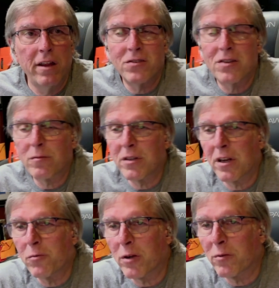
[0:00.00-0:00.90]
And this is
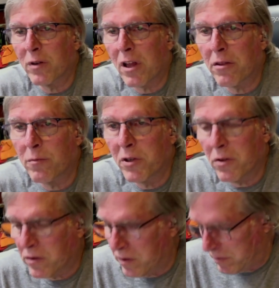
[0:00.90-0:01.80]
something I worked with a lot of the
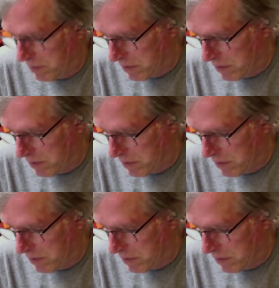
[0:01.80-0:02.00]
mills.